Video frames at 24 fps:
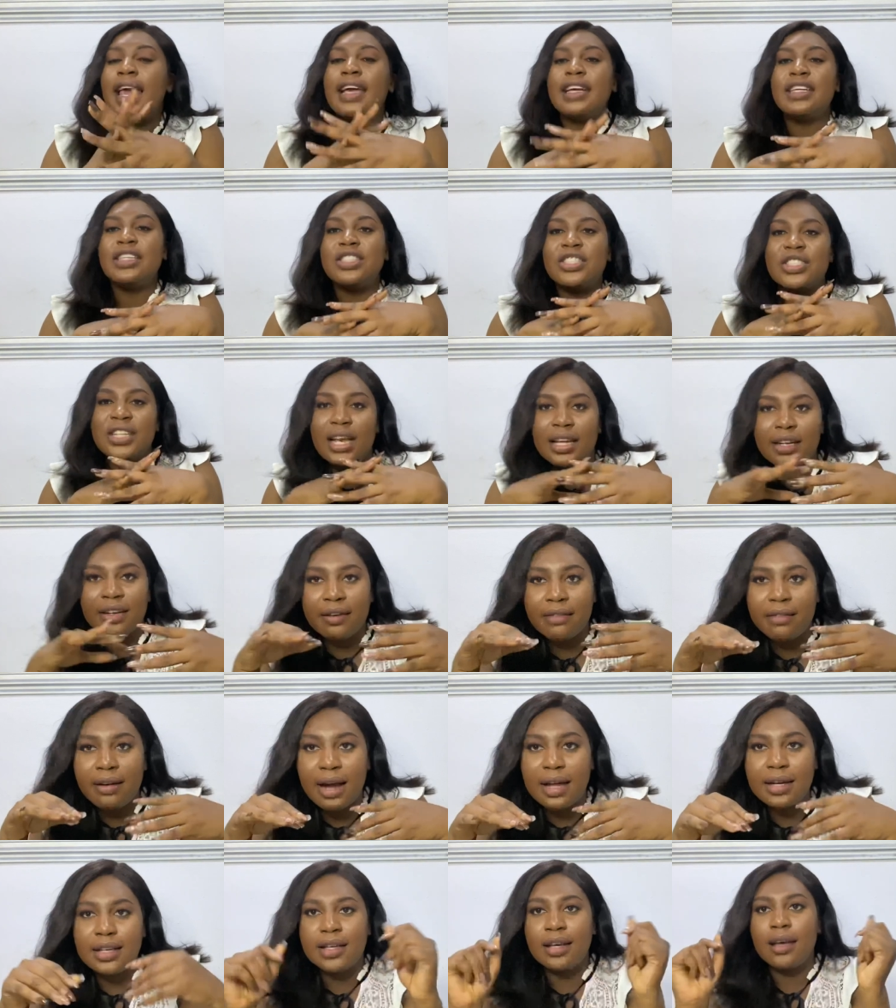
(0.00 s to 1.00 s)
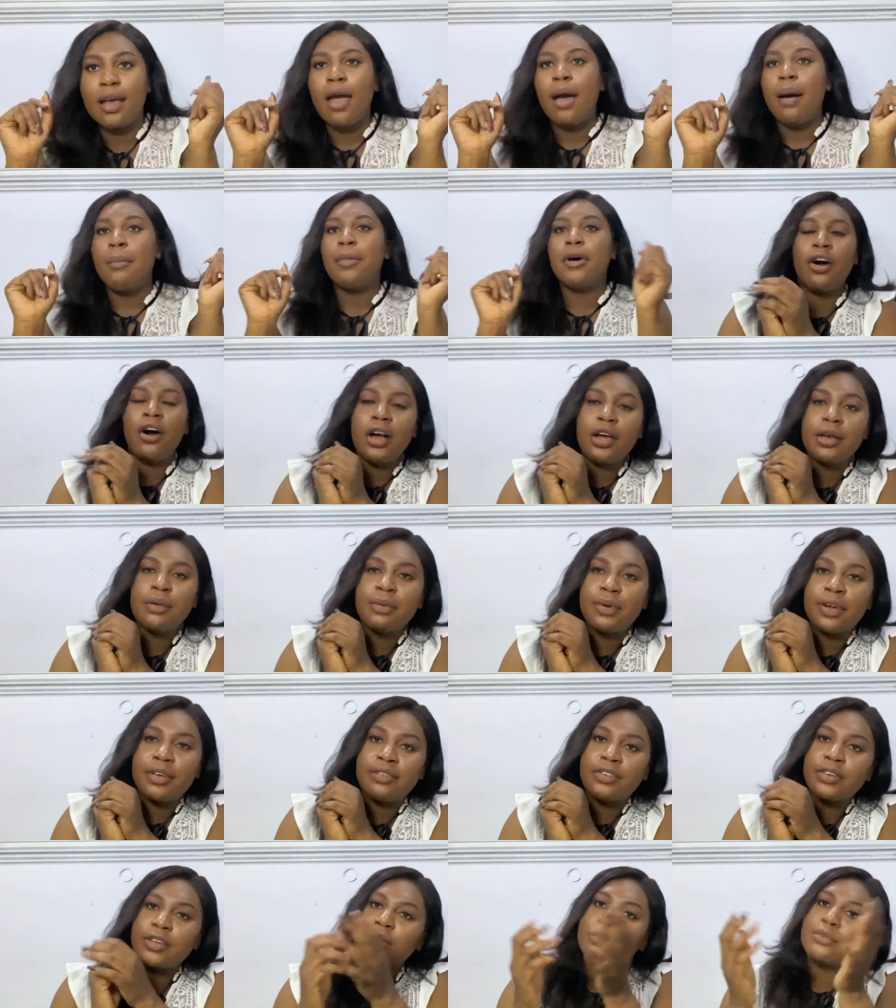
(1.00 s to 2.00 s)
generally oil
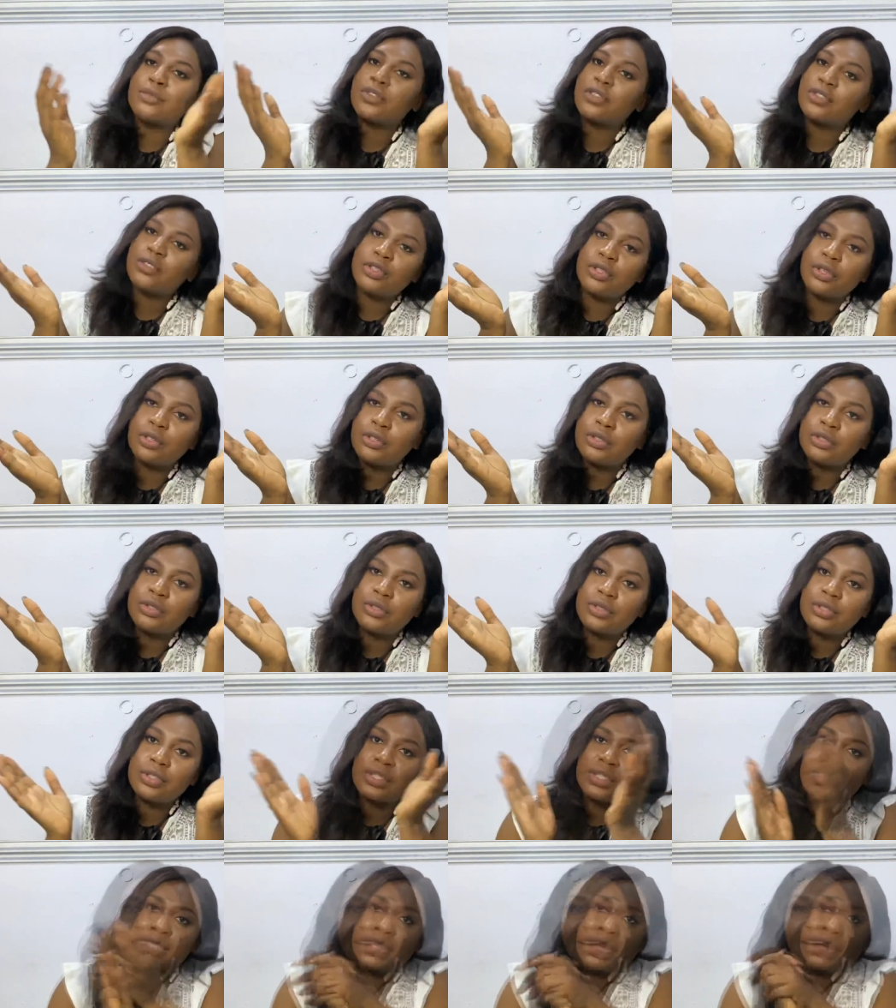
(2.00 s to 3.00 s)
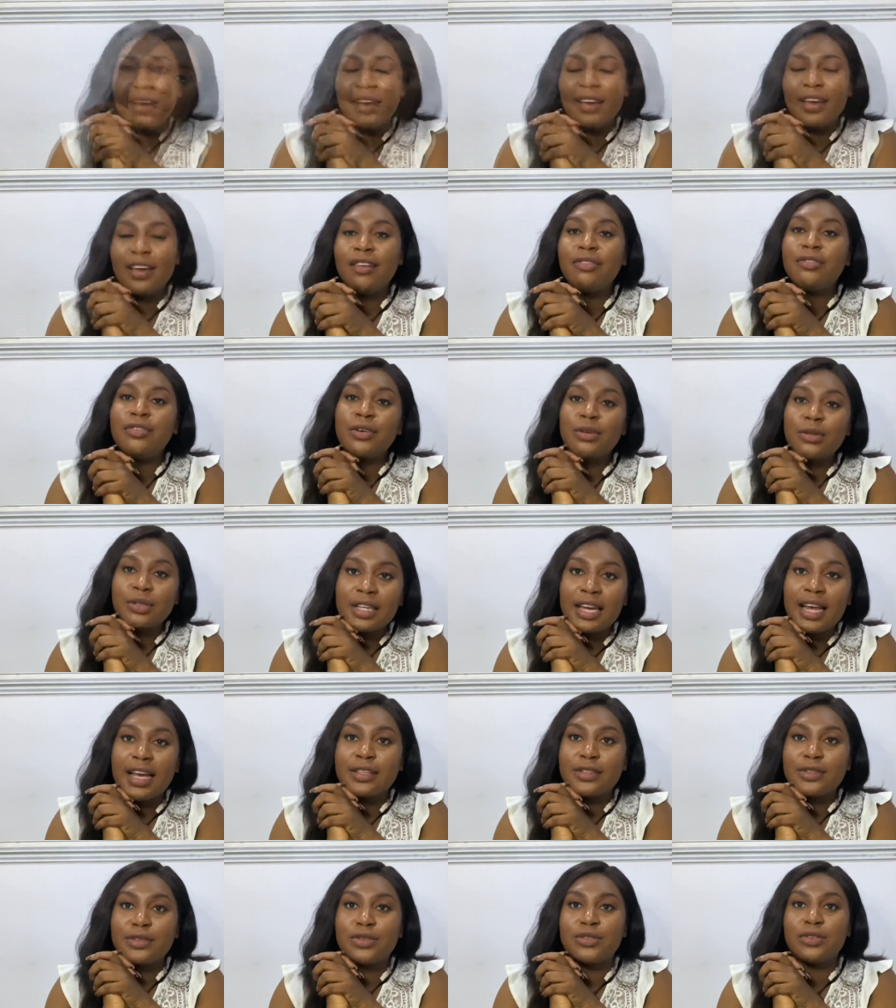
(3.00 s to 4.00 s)
perfumes you could do the same if you would
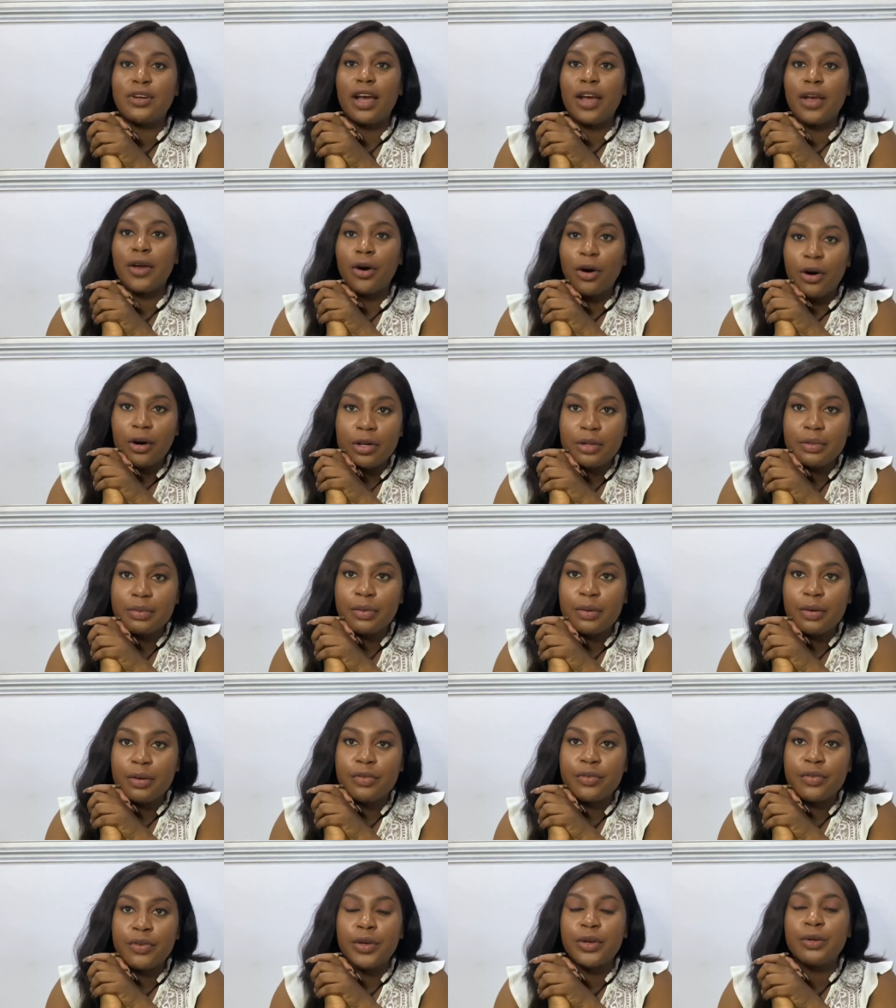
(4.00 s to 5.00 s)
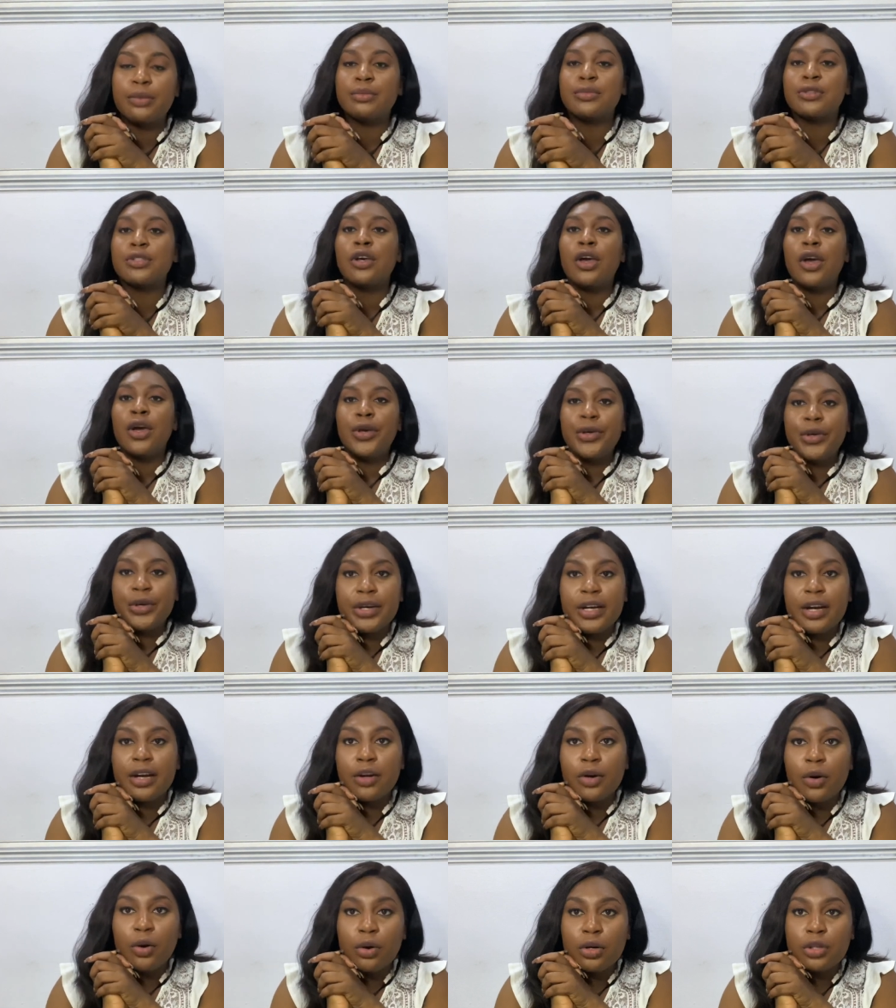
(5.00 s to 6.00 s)
like to try oil perfumes you
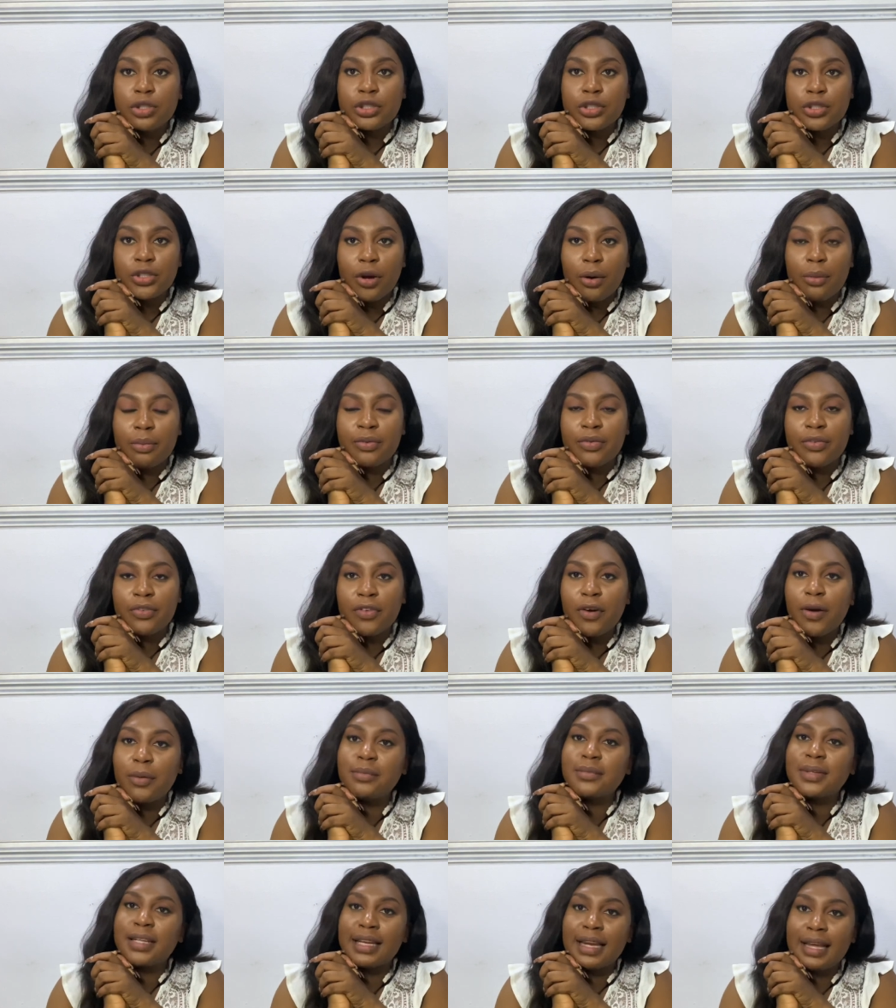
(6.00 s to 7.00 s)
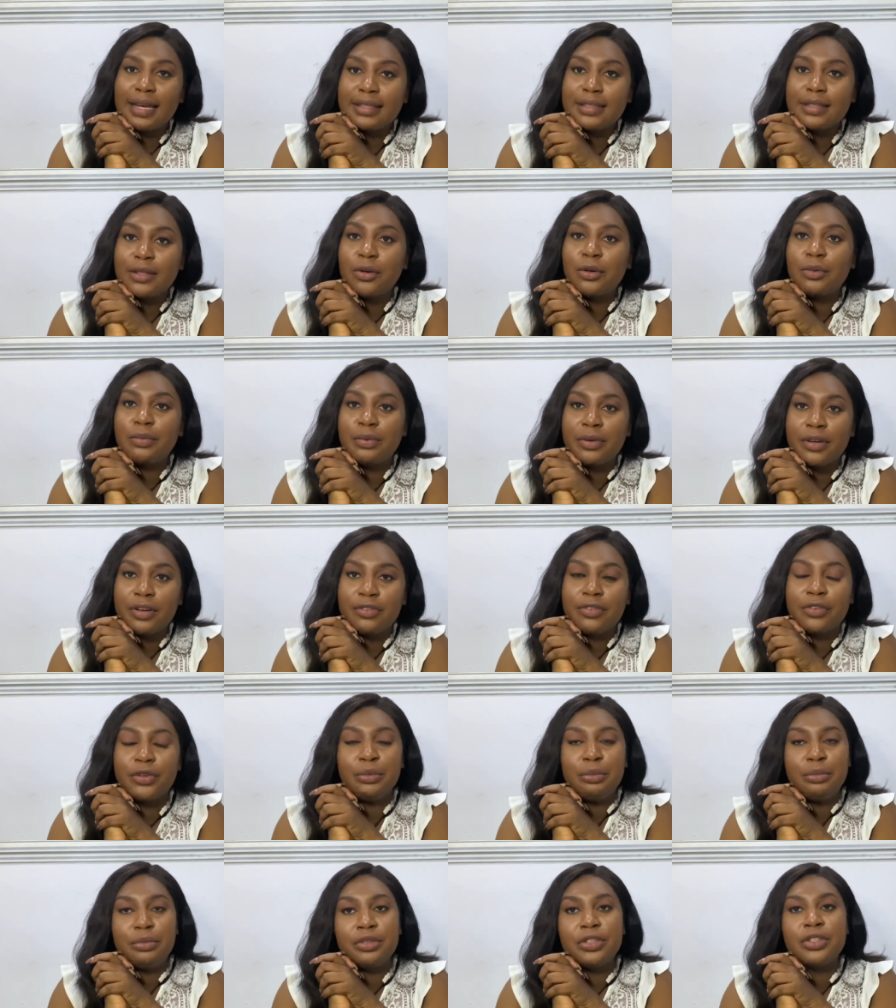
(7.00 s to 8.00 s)
can go shop from
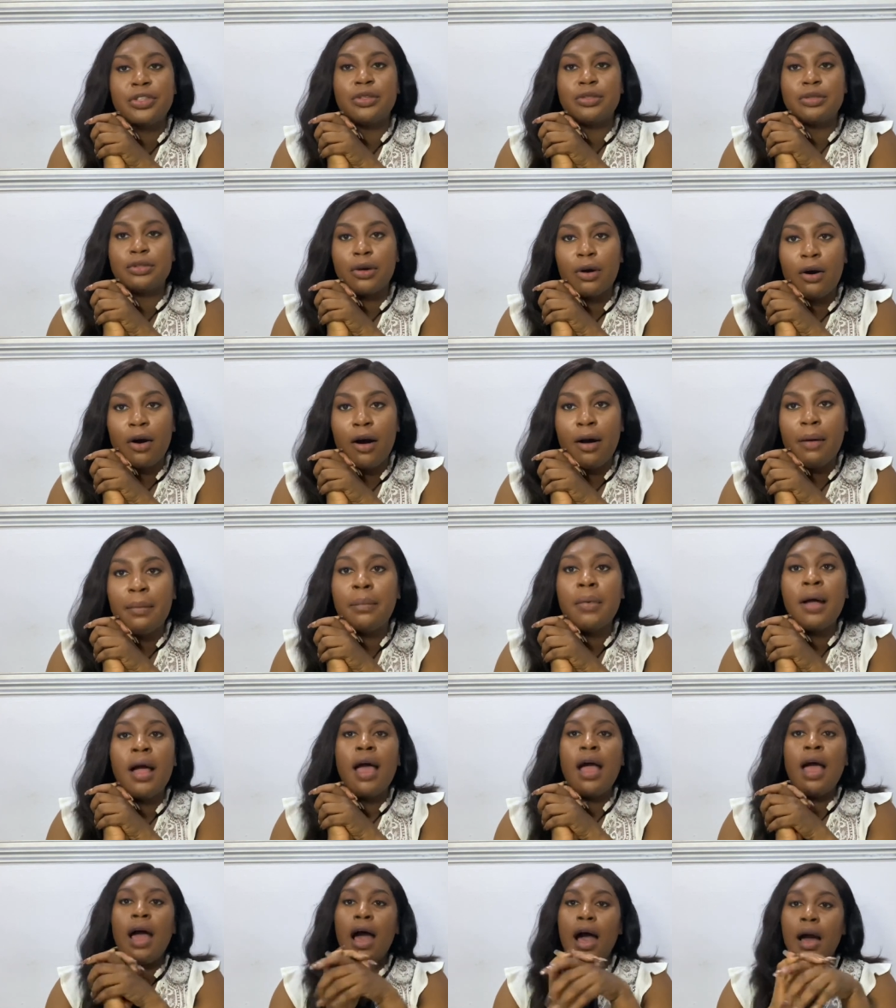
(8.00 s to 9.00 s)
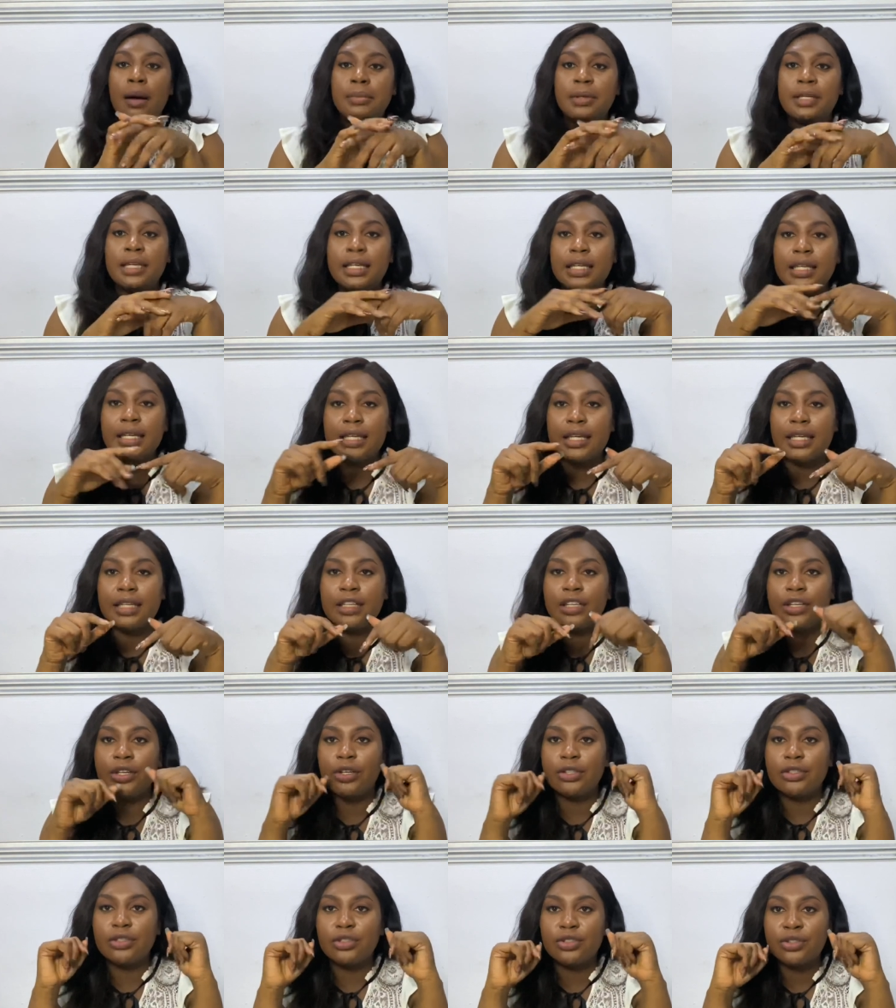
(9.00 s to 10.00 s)
GlendalePerfumery.com. i'll be linking
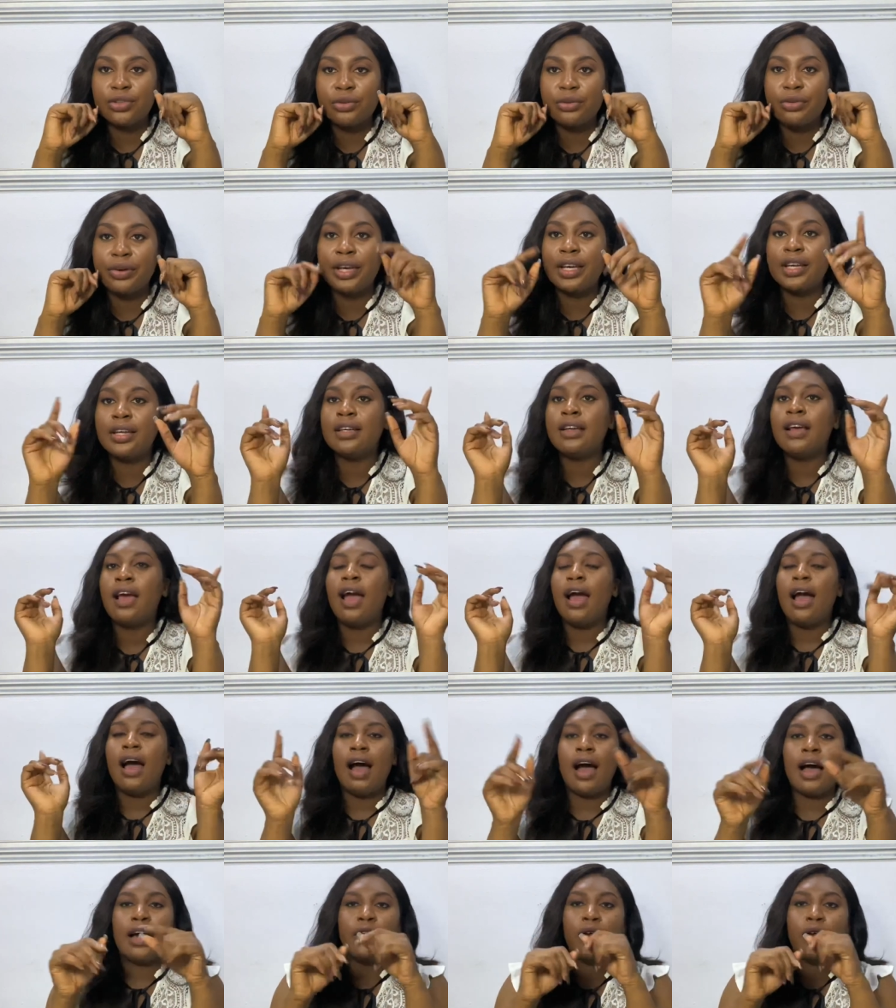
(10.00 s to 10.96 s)
it on the screen and